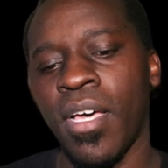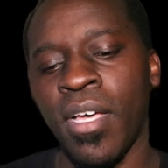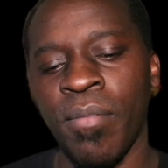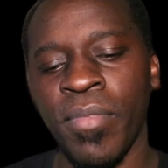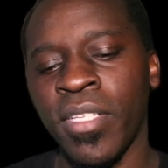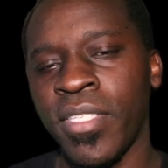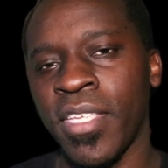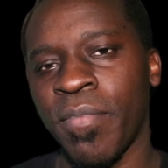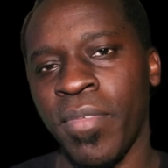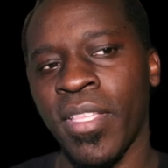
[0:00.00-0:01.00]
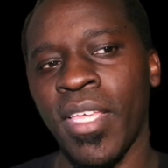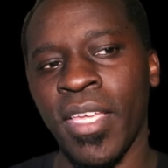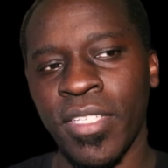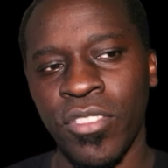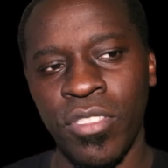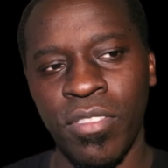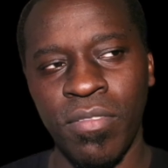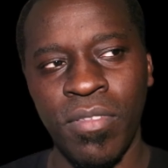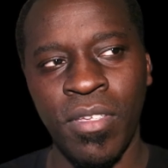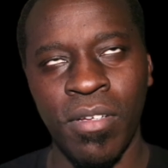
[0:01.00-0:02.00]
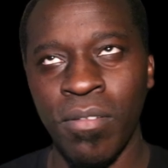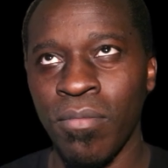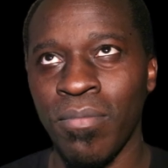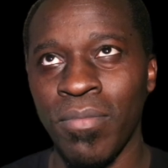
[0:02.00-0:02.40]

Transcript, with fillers: it'll take me like, you know,